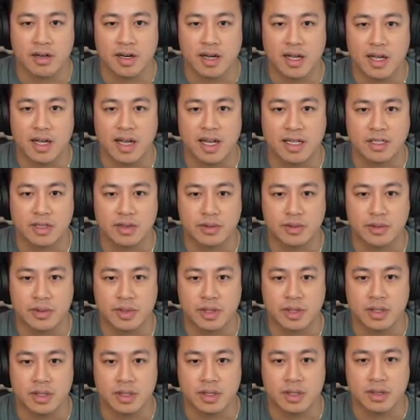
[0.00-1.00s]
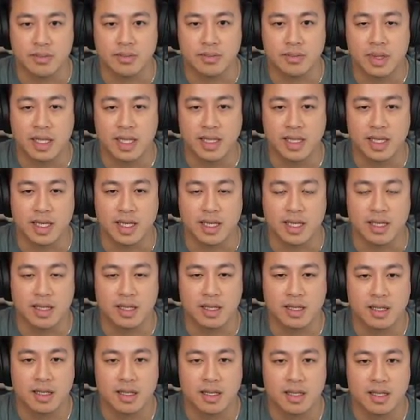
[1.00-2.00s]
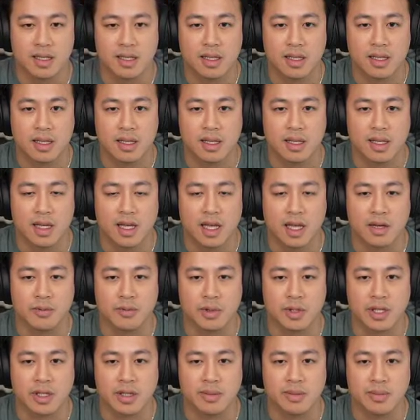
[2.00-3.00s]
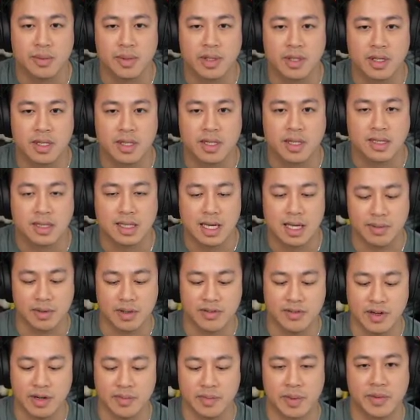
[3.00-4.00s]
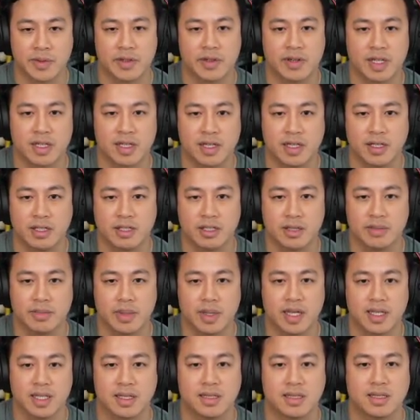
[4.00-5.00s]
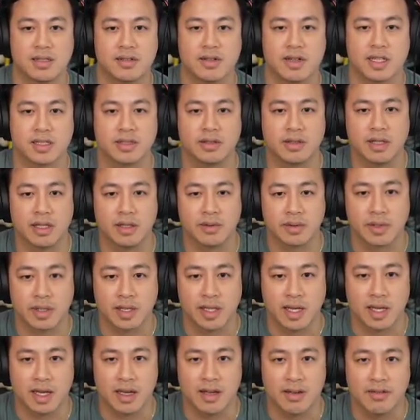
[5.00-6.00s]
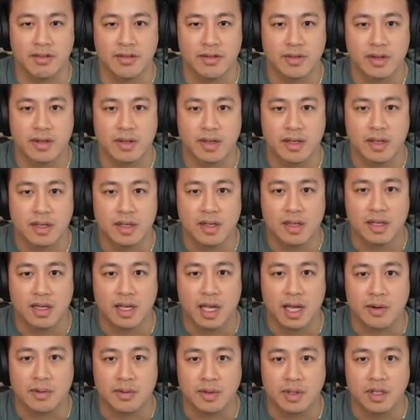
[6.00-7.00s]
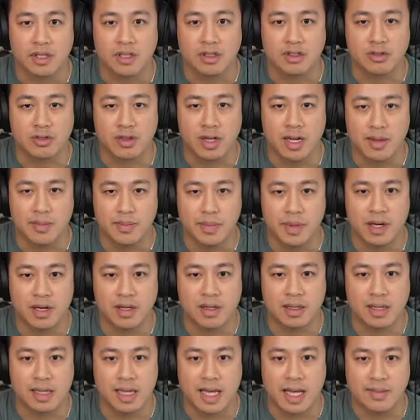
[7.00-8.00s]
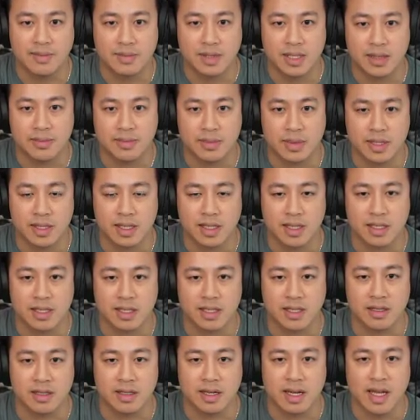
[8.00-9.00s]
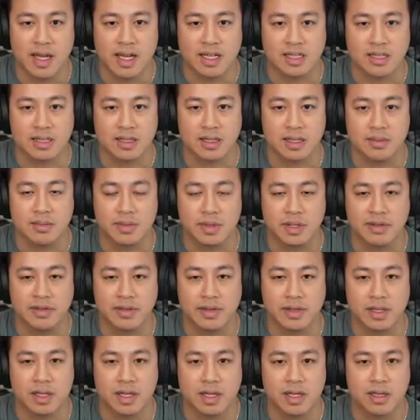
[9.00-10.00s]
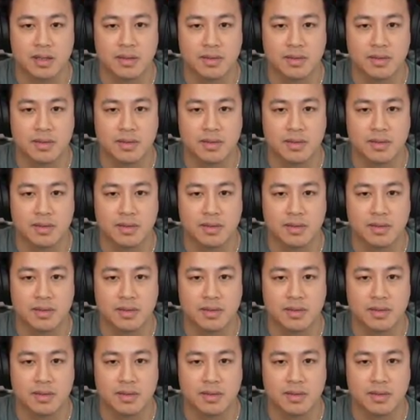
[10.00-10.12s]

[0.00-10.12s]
actual plugin, and we're gonna put this, if I remember correctly, there's a plugins directory that we're gonna have, and we're gonna drop our lab template in here, actually, believe it or not.